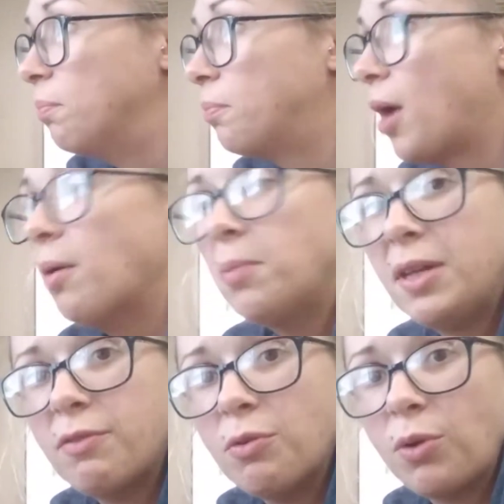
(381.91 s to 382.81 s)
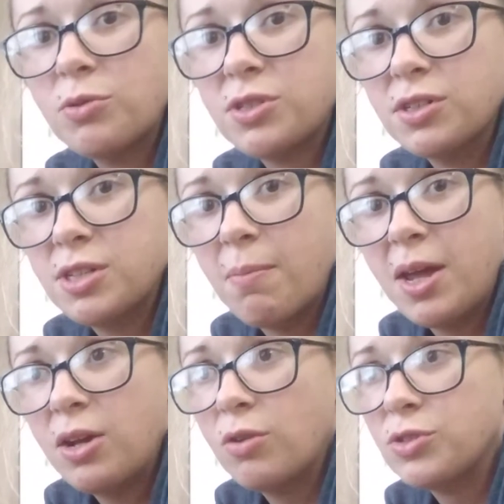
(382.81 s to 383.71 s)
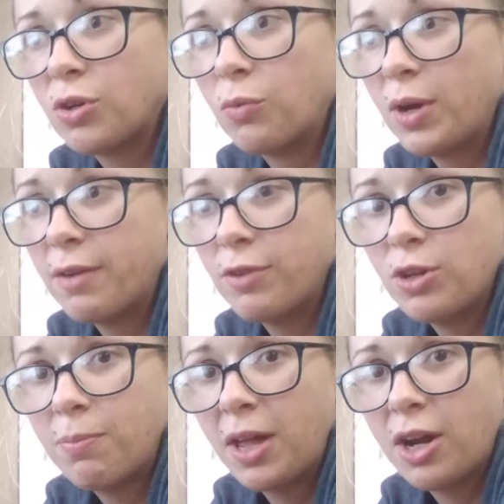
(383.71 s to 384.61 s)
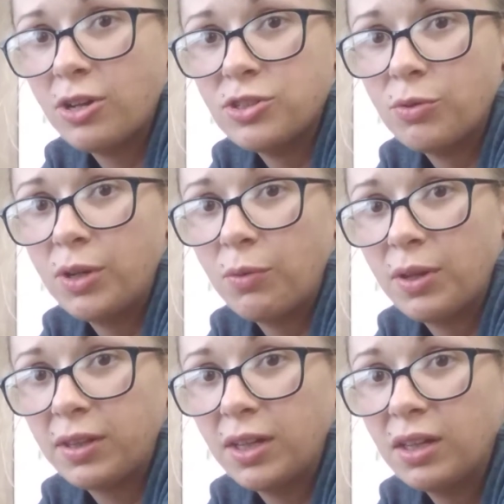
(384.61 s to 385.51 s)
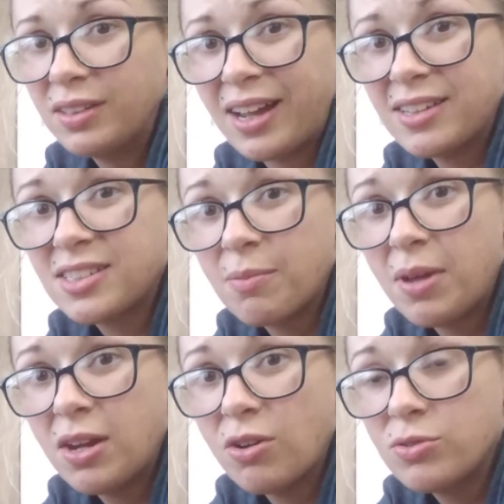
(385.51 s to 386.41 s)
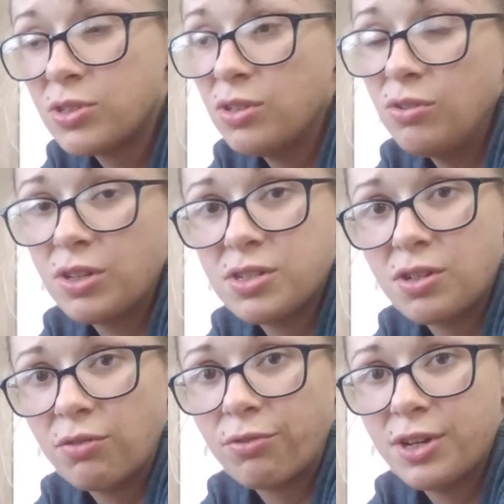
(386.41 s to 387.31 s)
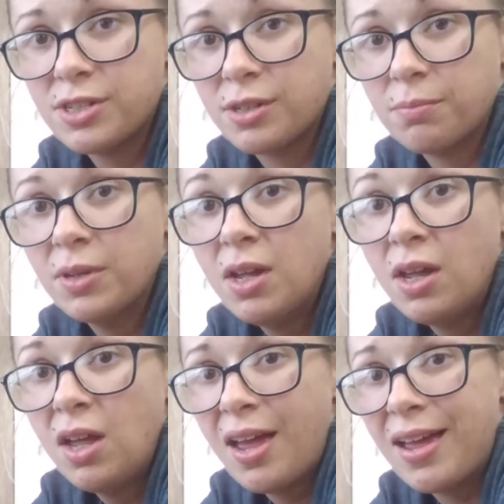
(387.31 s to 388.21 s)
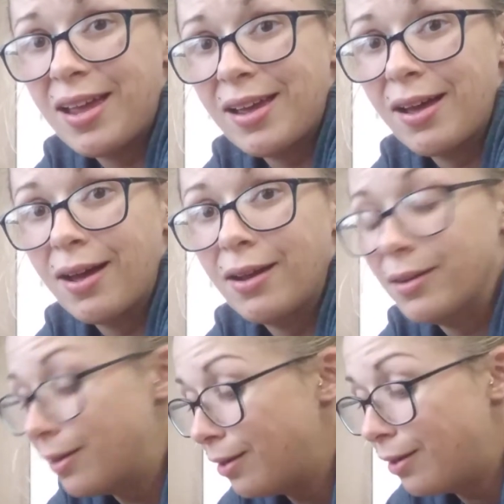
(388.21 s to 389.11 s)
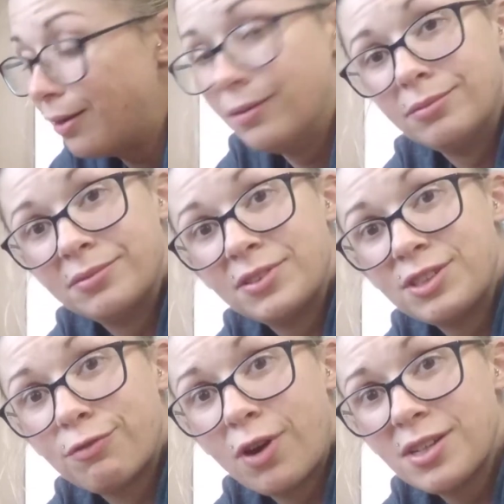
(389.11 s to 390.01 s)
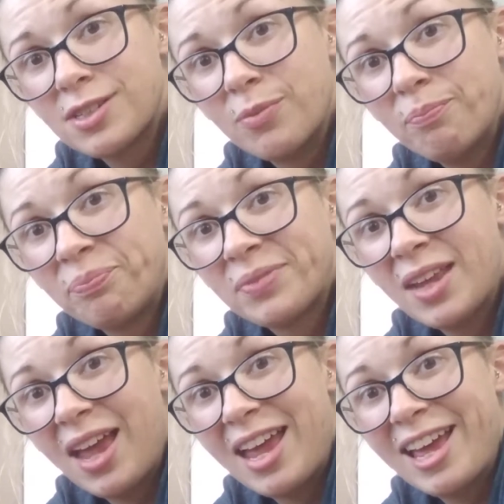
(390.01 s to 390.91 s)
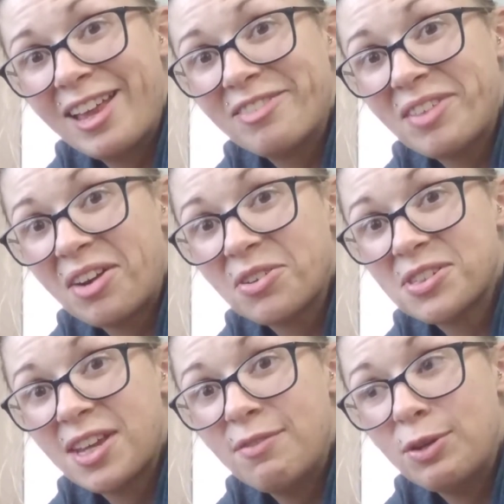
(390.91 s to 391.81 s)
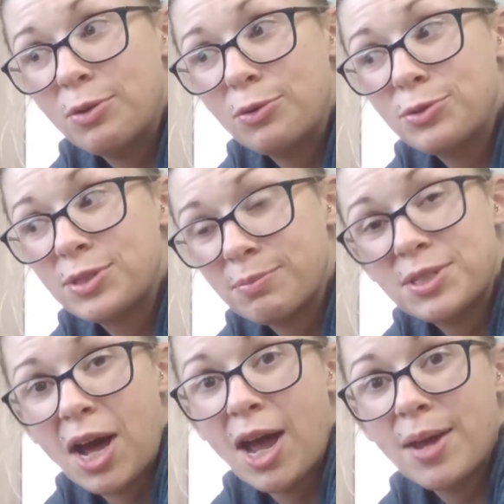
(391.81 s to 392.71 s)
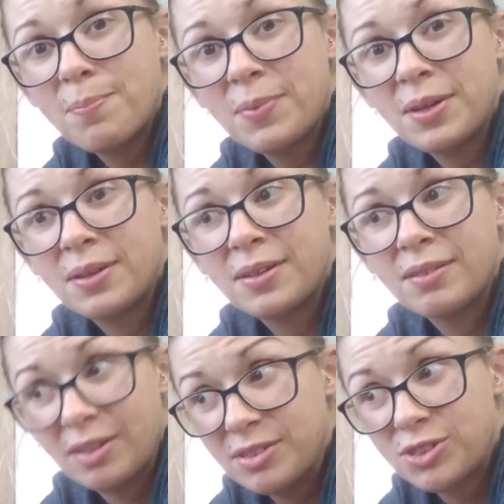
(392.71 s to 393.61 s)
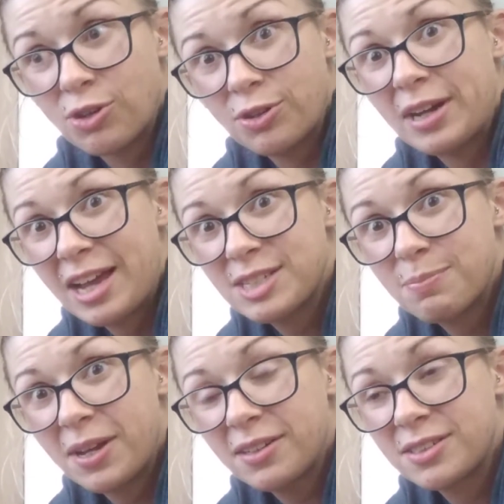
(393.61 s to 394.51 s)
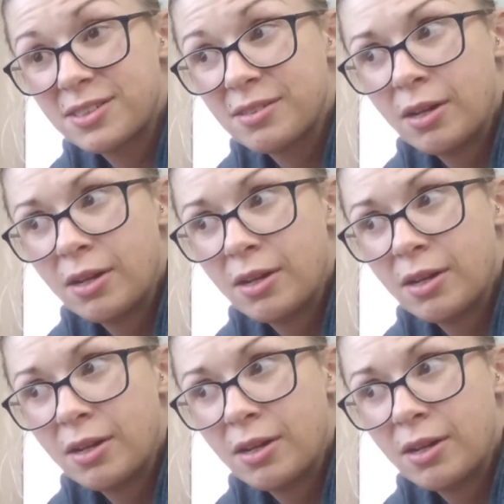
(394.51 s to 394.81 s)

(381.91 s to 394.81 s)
probably even roasted tomatoes or whatever you plan on doing with it. Diced tomatoes, you can still freeze them and defrost them, and that'll save you some time in certain aspects.